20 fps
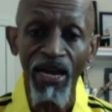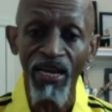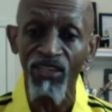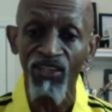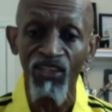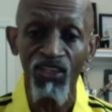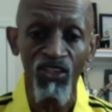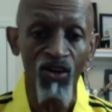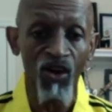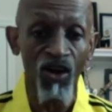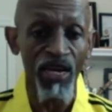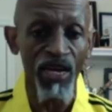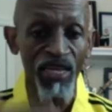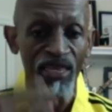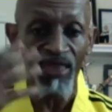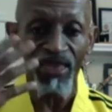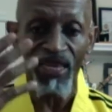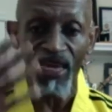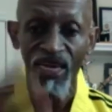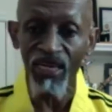I
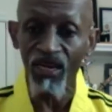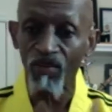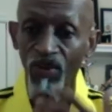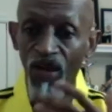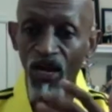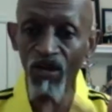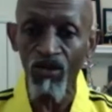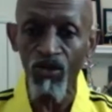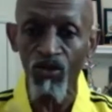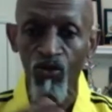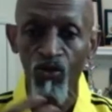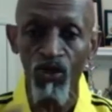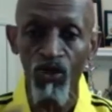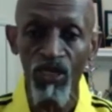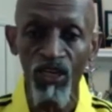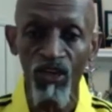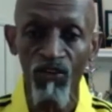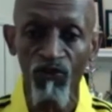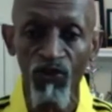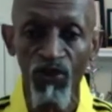started thinking about doing
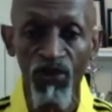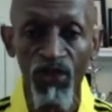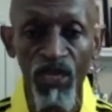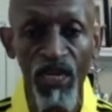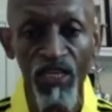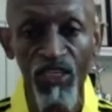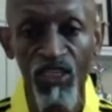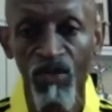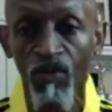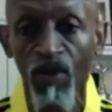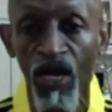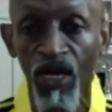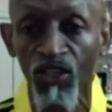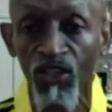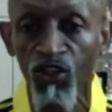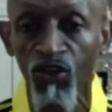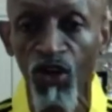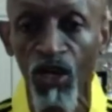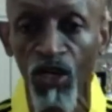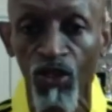different things, and my
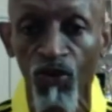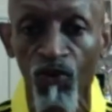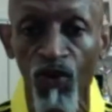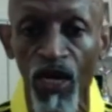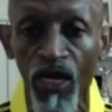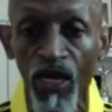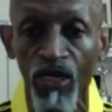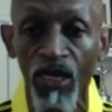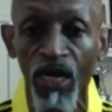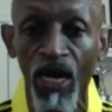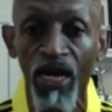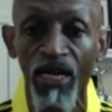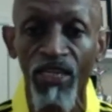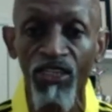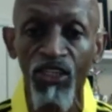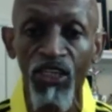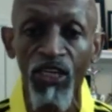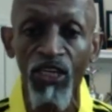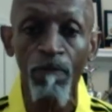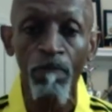instructor
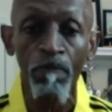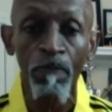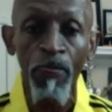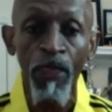recognized it.